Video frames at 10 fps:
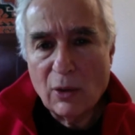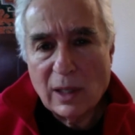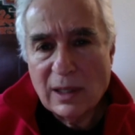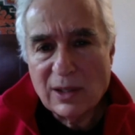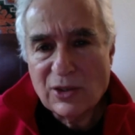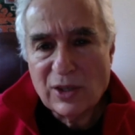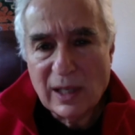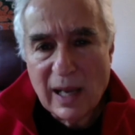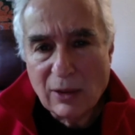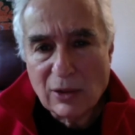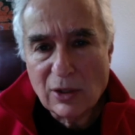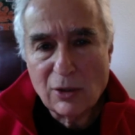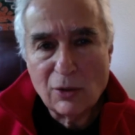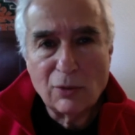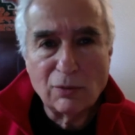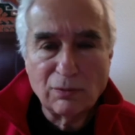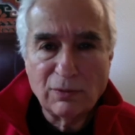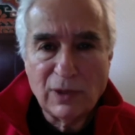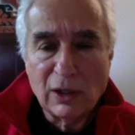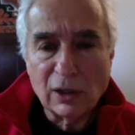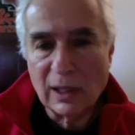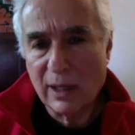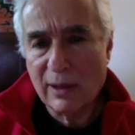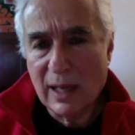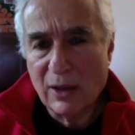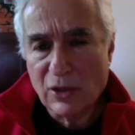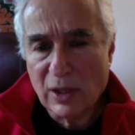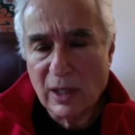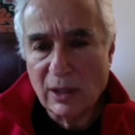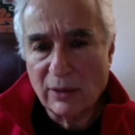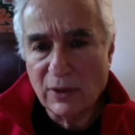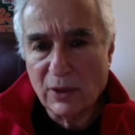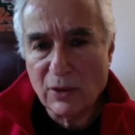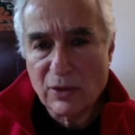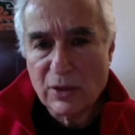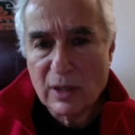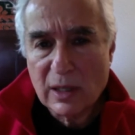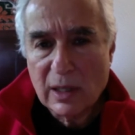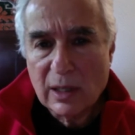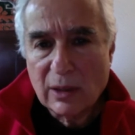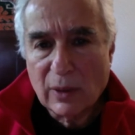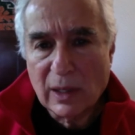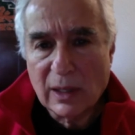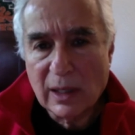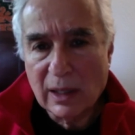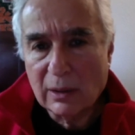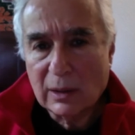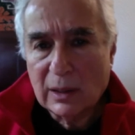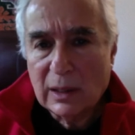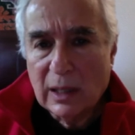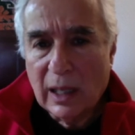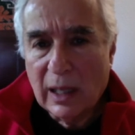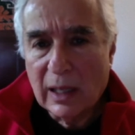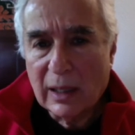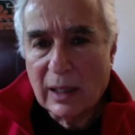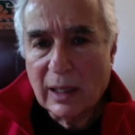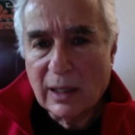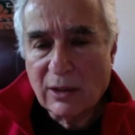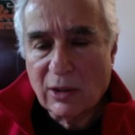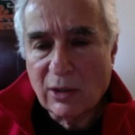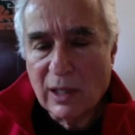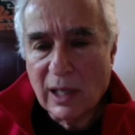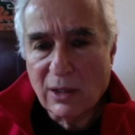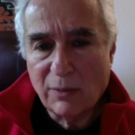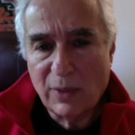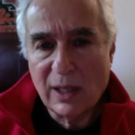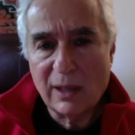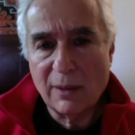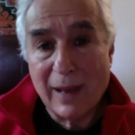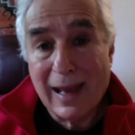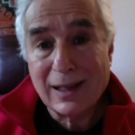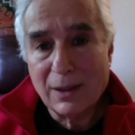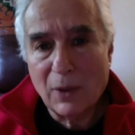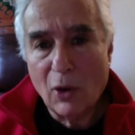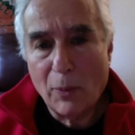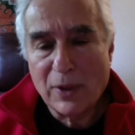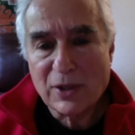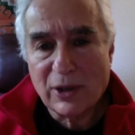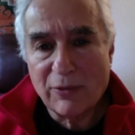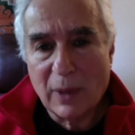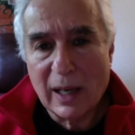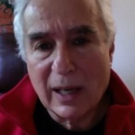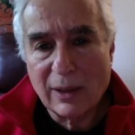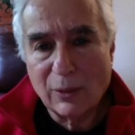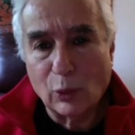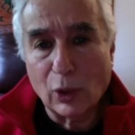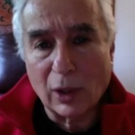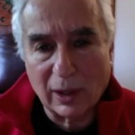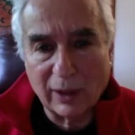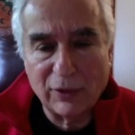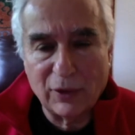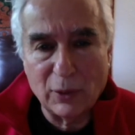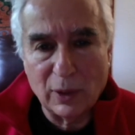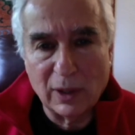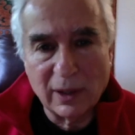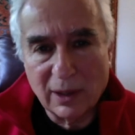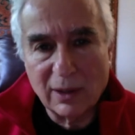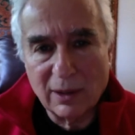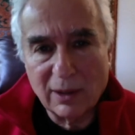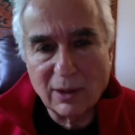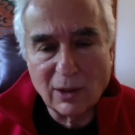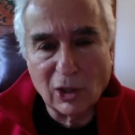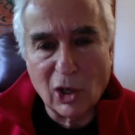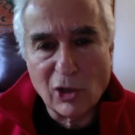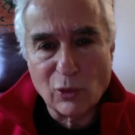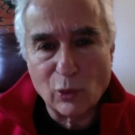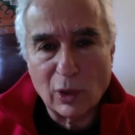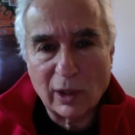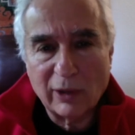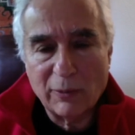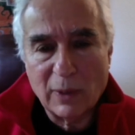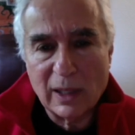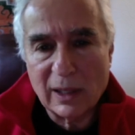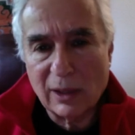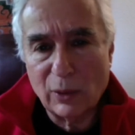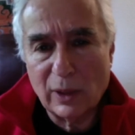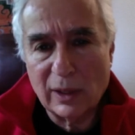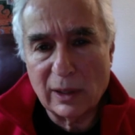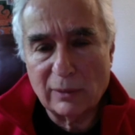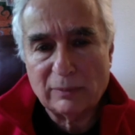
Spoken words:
didn't set out to do nearly 1,000 interviews right now. And it turned out to be the magnum opus of my work, if you will, the large work of my career.